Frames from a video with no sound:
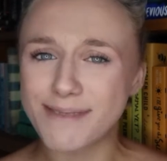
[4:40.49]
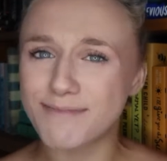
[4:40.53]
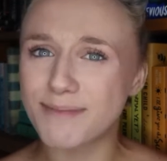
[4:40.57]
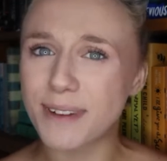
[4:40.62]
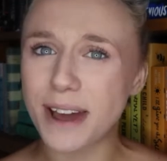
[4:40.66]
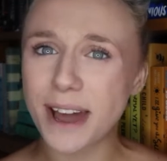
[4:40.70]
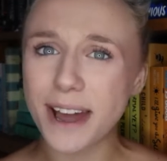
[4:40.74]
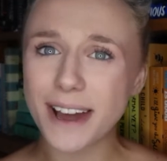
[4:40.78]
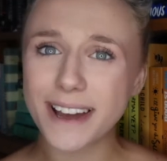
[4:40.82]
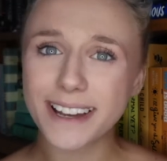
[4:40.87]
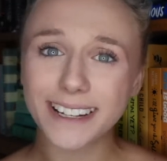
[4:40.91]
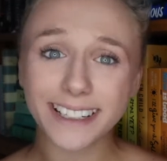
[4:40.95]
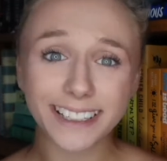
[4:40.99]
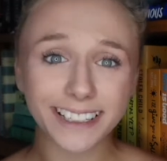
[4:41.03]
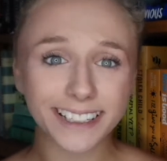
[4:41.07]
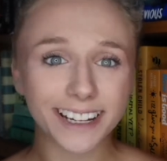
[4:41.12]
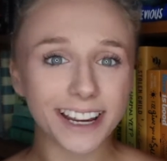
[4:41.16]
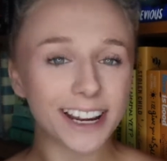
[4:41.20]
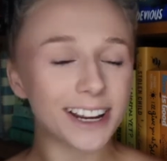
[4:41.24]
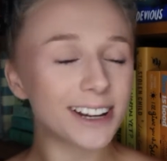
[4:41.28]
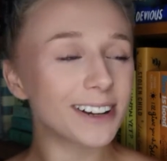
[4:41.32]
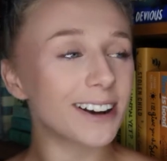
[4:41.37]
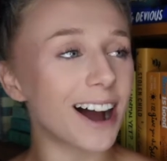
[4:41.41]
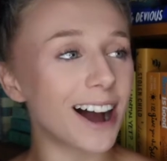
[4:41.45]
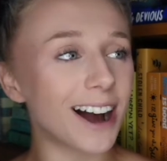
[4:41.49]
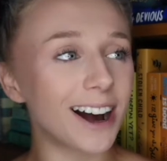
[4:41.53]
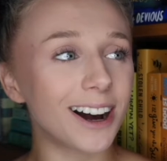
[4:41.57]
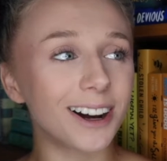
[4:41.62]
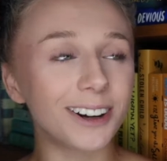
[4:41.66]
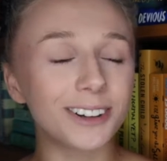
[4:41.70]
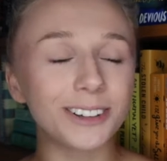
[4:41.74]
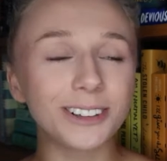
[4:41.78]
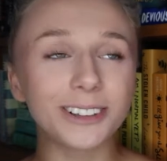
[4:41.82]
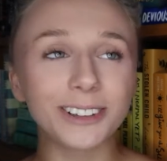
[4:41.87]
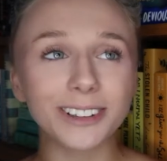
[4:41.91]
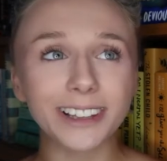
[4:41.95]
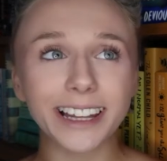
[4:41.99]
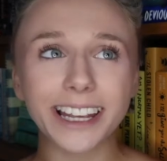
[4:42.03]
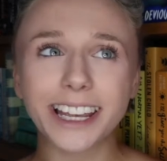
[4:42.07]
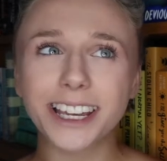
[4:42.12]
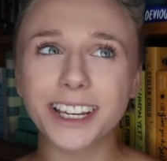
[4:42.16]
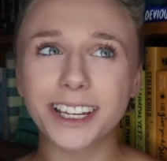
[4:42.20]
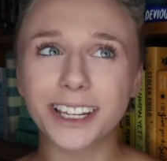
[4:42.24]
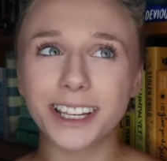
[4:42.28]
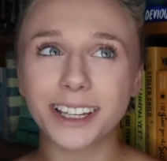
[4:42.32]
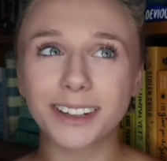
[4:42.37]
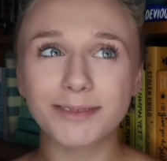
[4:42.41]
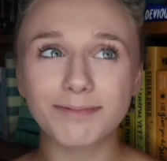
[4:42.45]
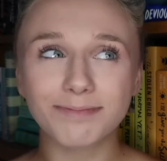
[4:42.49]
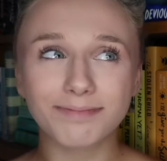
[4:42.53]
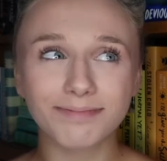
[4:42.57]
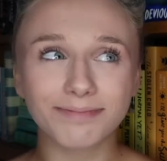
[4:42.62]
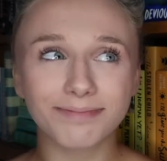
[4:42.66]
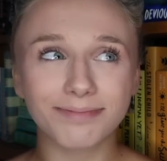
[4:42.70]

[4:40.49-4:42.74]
but you know, I'll link it